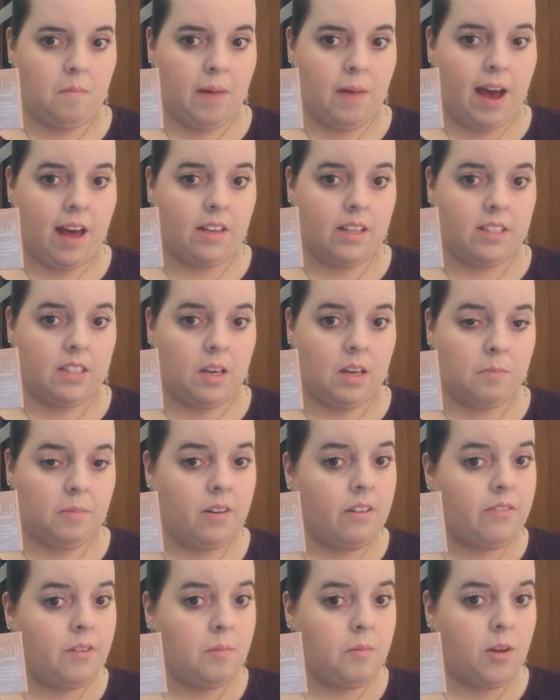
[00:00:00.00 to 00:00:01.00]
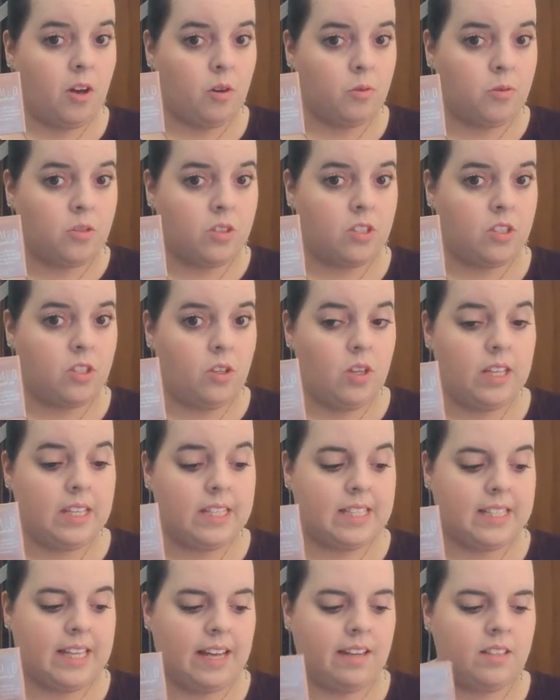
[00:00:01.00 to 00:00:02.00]
Palette Sampler from Coastal
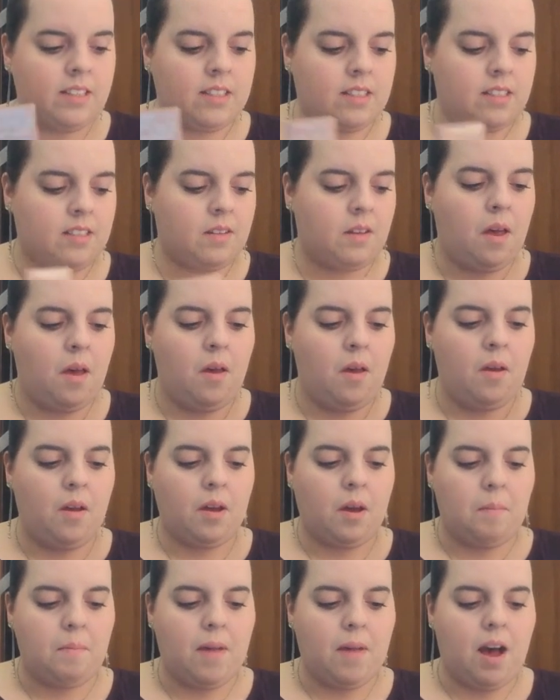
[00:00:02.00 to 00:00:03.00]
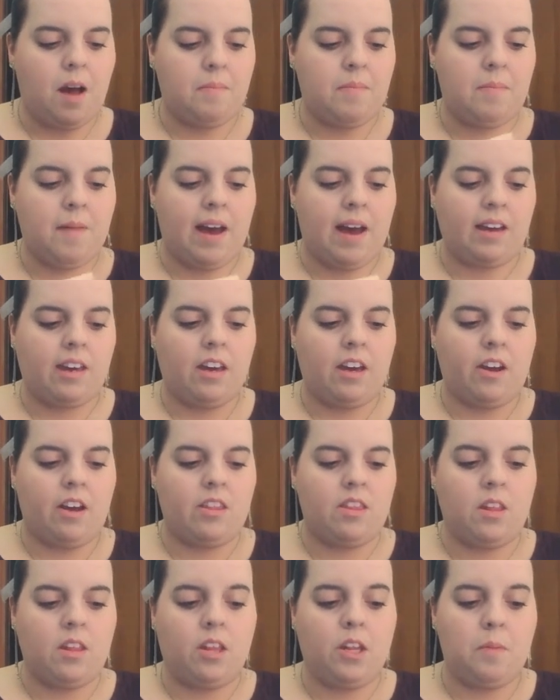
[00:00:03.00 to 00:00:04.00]
Scents. Pop it back here
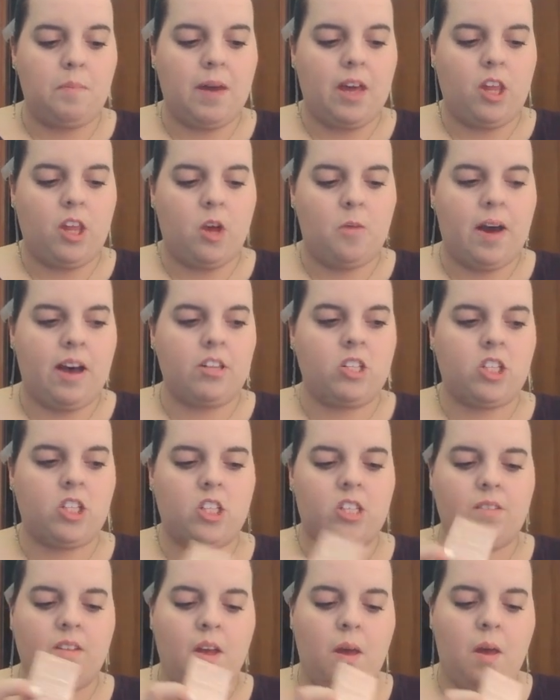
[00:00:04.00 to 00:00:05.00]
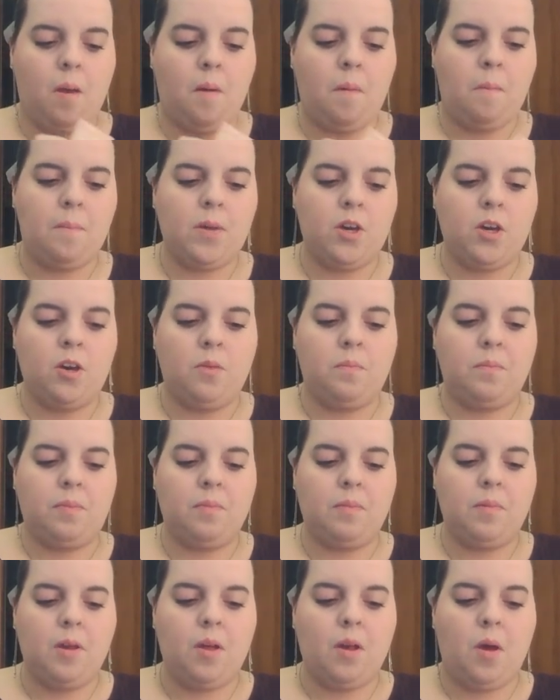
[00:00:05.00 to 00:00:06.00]
in the little palette pouch.
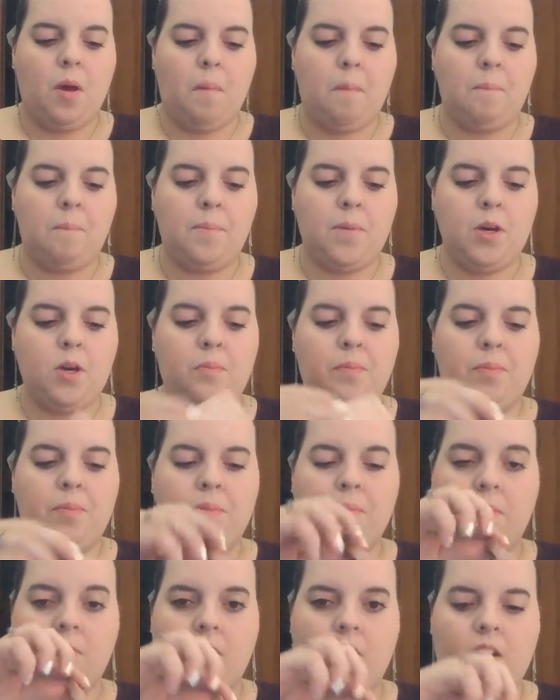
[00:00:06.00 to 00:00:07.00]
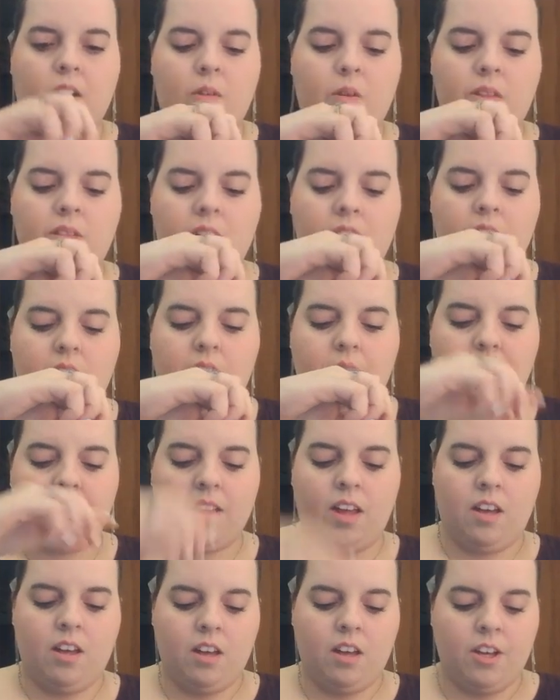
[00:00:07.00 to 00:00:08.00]
Boop, boop. One there.
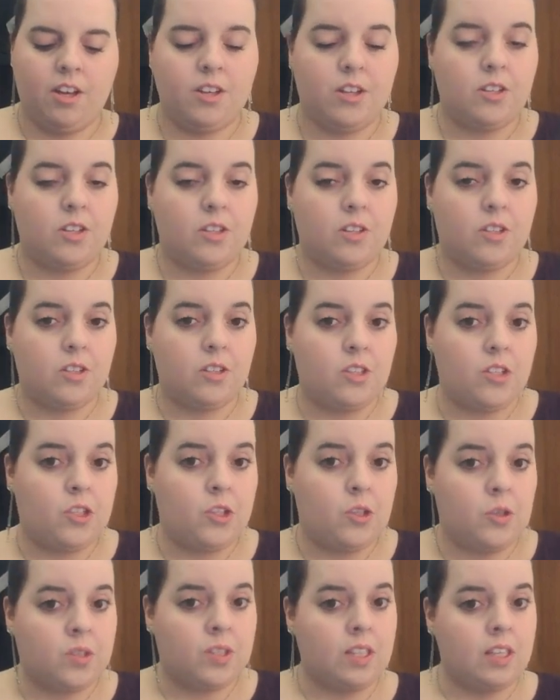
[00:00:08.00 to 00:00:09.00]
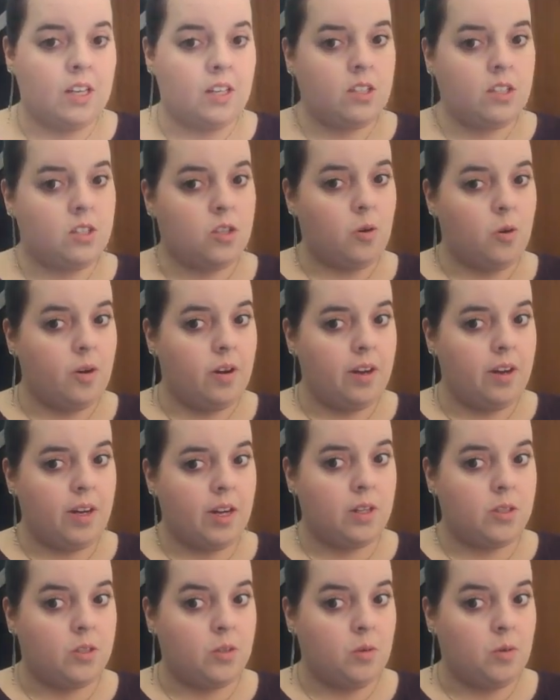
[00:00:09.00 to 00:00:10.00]
Juicy Couture,
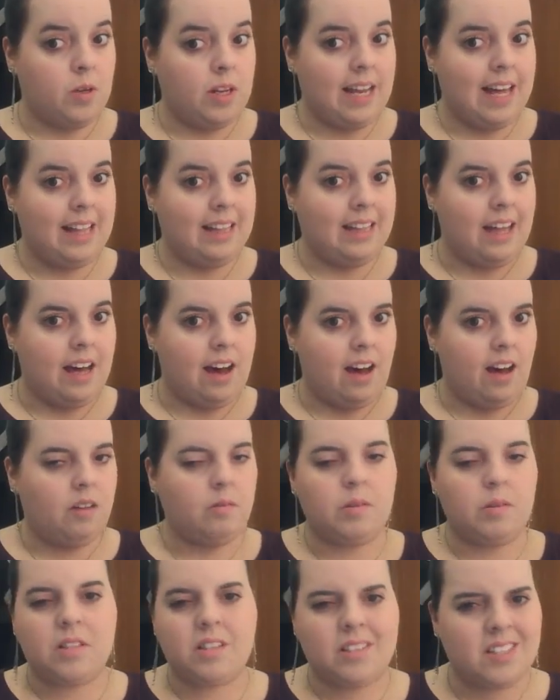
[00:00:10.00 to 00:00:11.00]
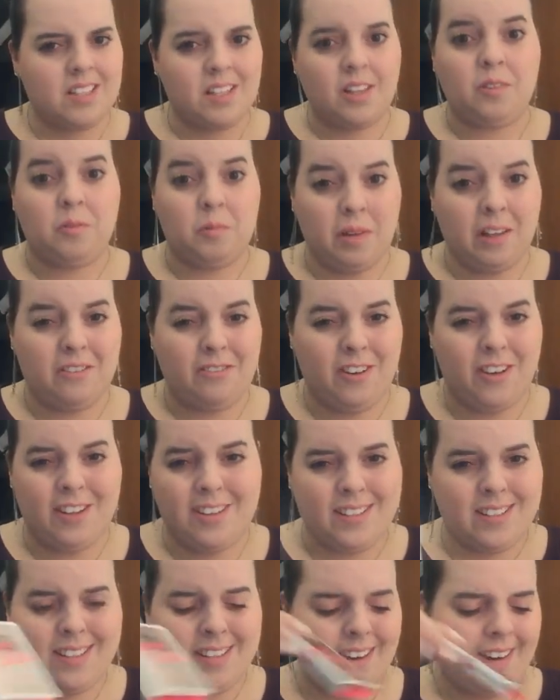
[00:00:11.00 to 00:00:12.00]
Couture La La, which is still really fun
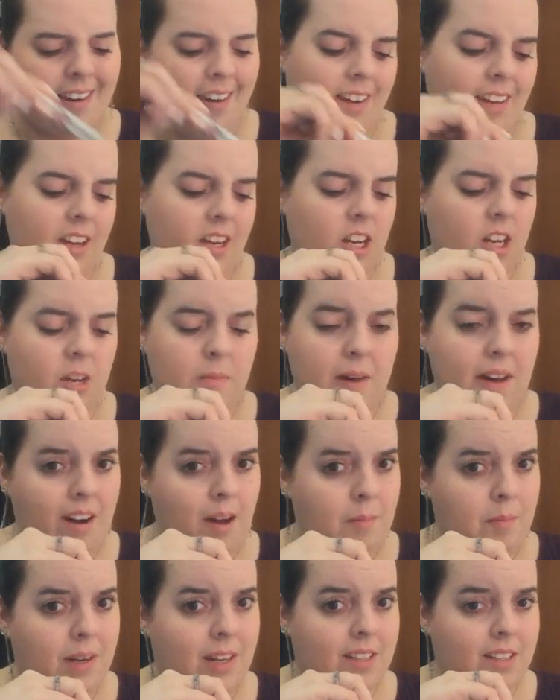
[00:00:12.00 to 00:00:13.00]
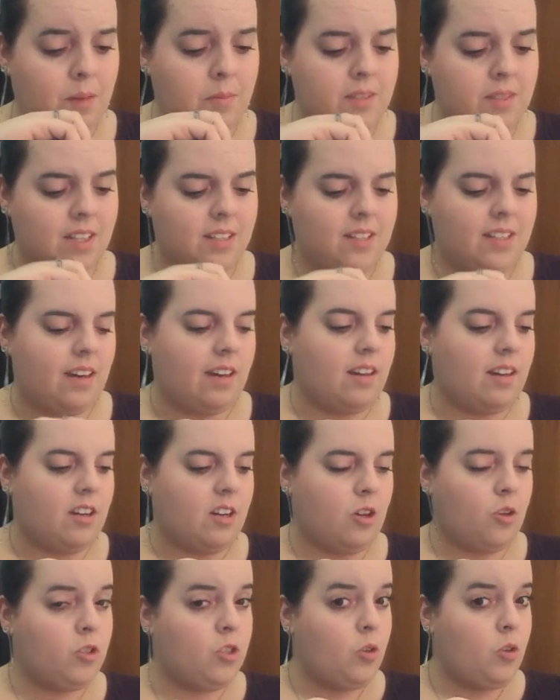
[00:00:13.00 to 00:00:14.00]
to say, no matter how many times I say it.
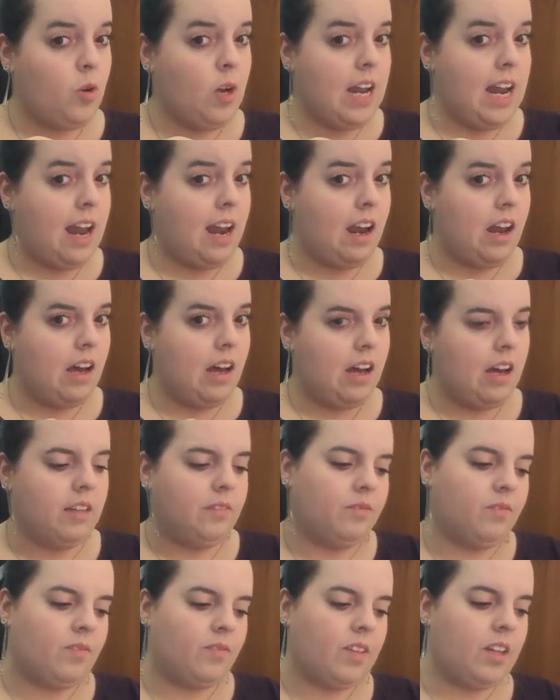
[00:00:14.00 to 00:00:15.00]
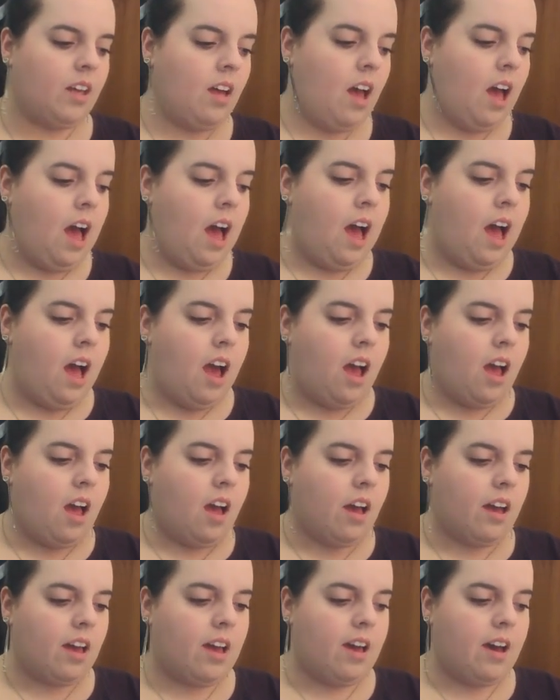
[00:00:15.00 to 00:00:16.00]
Couture La La.
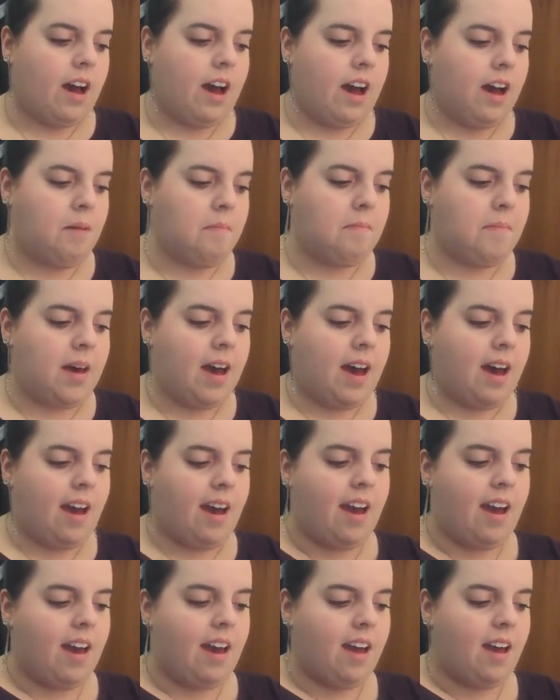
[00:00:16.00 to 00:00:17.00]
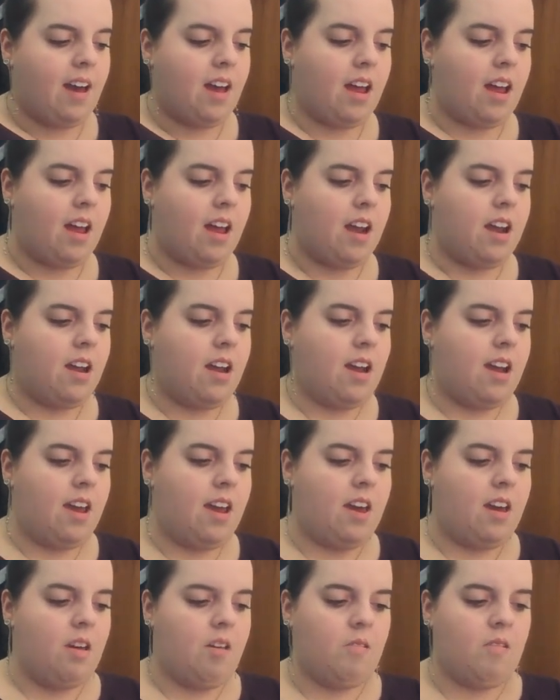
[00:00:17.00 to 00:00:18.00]
Got my
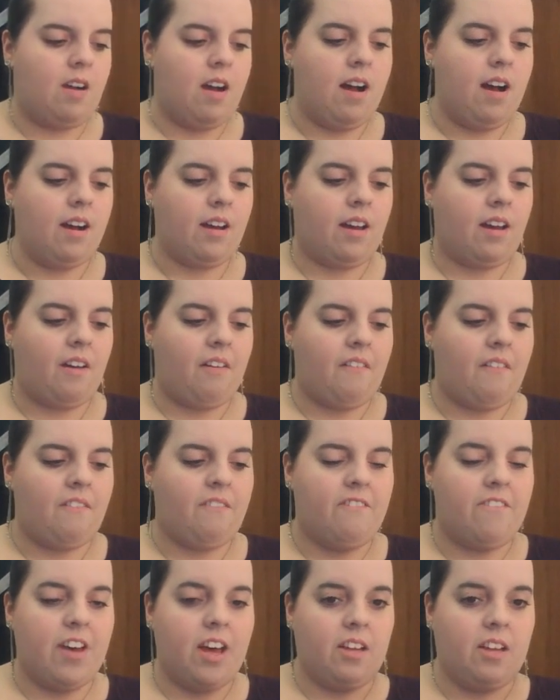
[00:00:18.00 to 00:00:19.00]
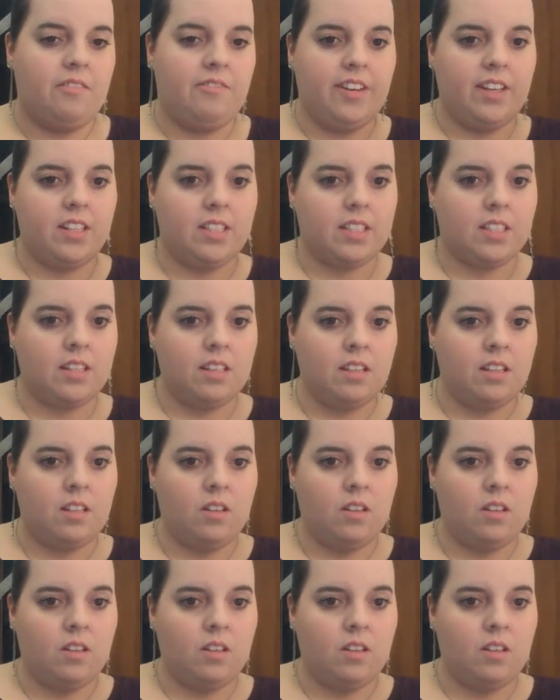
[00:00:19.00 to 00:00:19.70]
Nail Rock Velvet